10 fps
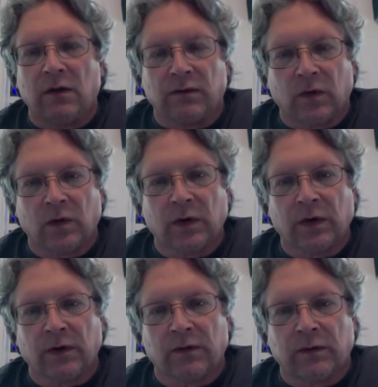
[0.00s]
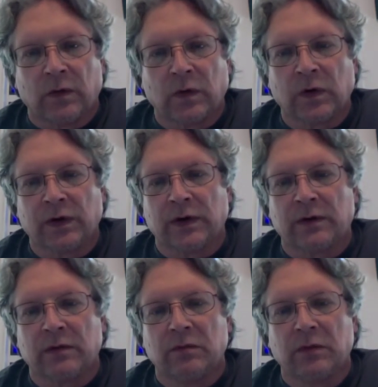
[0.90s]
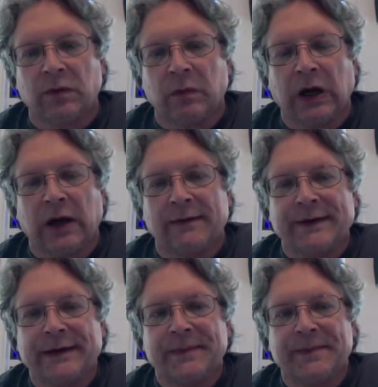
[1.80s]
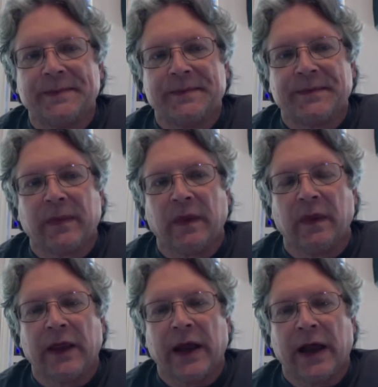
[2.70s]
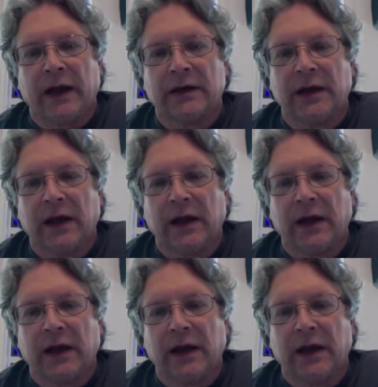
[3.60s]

for for the, the beloved that